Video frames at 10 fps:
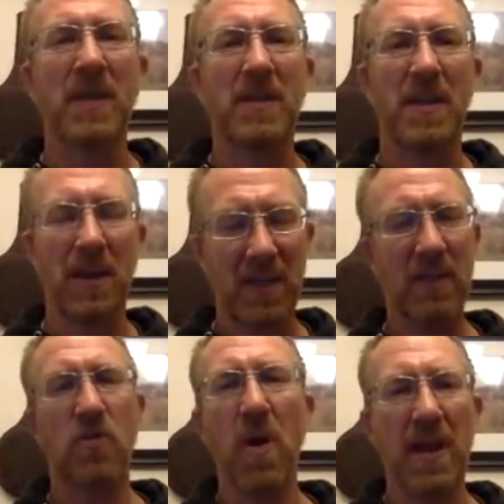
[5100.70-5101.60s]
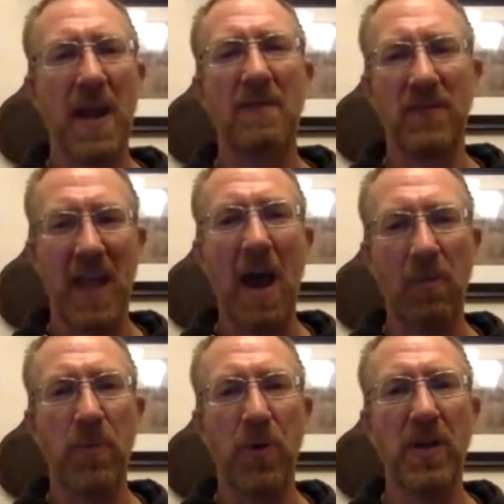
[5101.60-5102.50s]
didn't quite have the
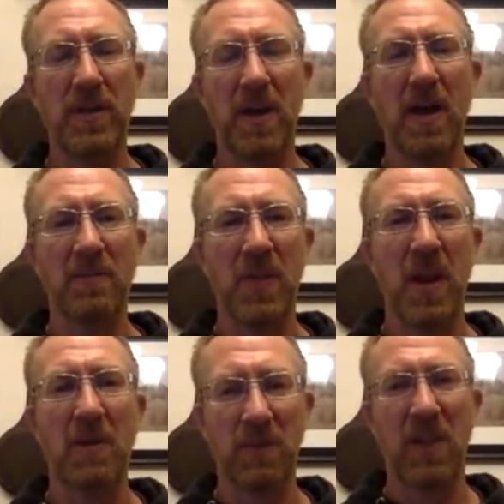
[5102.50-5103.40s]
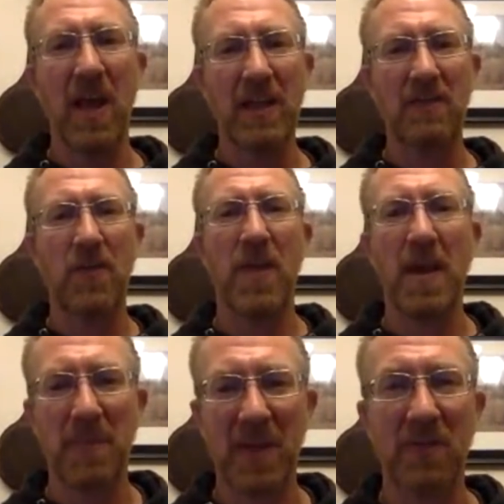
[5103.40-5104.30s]
output that I would like for
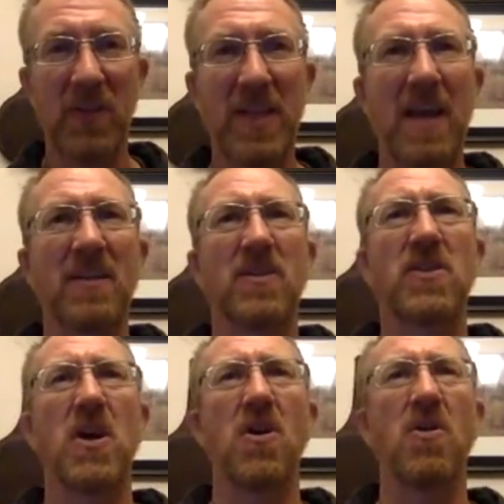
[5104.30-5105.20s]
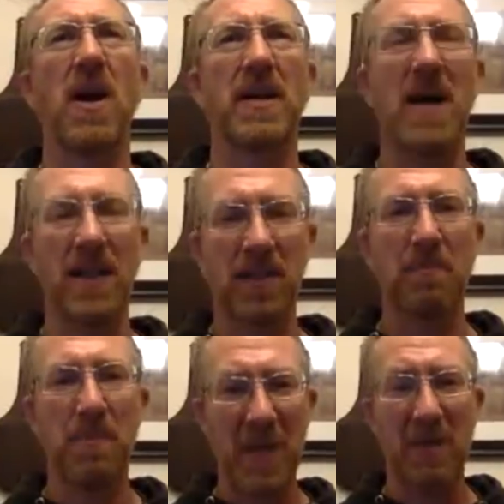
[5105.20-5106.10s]
that big of a tent. So I got the
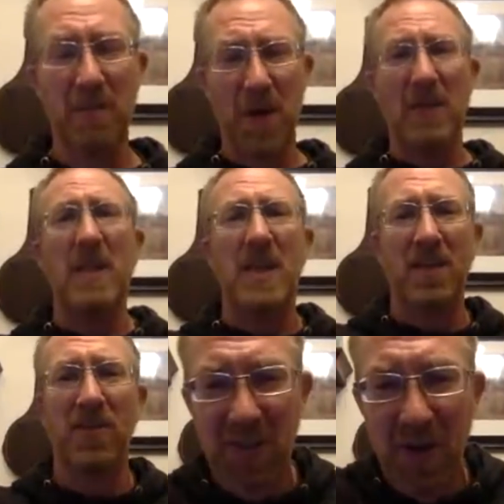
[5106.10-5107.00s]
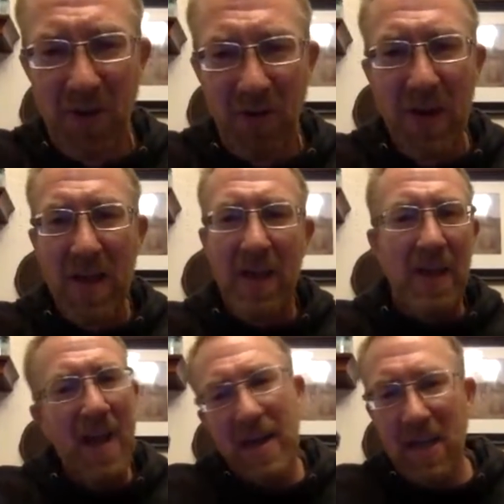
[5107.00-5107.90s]
Big Buddy heater. So
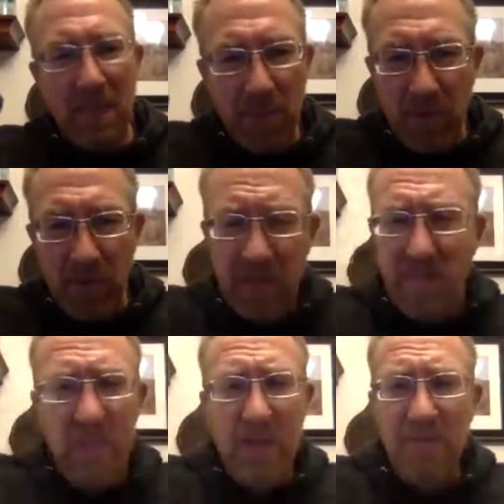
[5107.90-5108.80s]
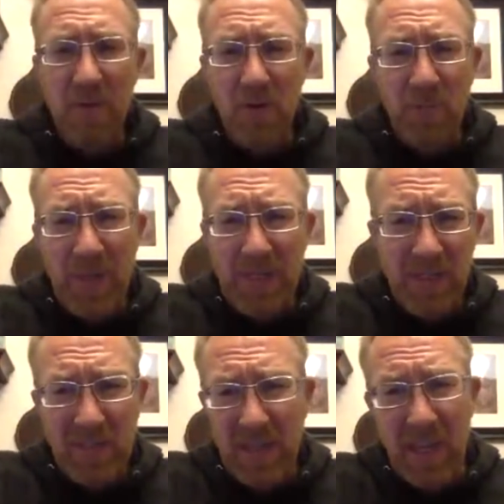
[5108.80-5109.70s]
yeah, a couple of different
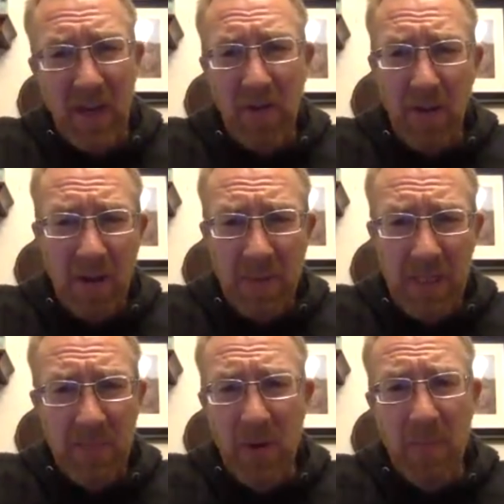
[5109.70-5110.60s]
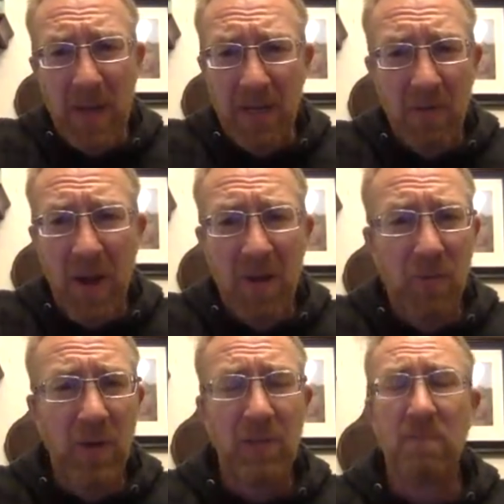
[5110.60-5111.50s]
pieces of gear that I'm experimenting around
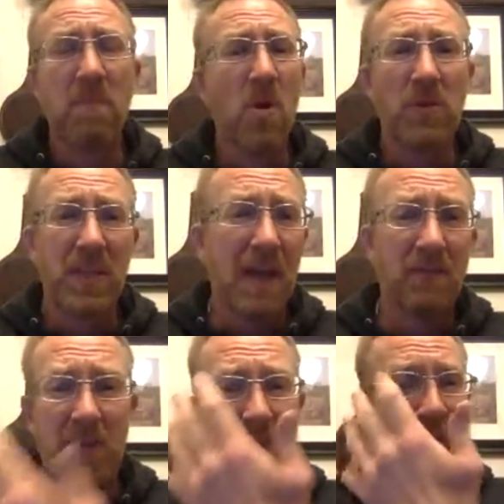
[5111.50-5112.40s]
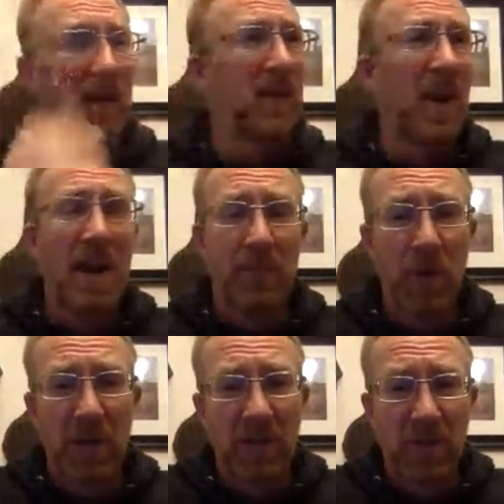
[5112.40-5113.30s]
with. Most everything that I
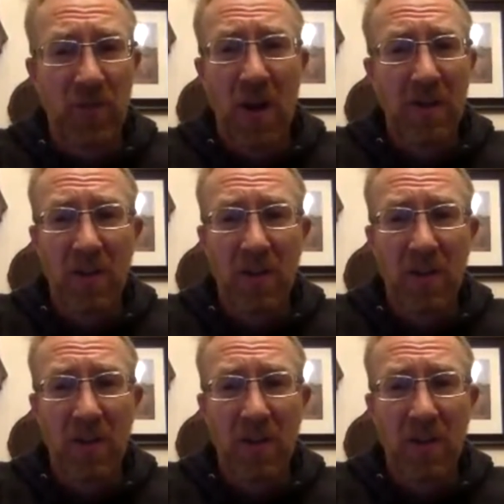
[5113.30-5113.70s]
put in the truck,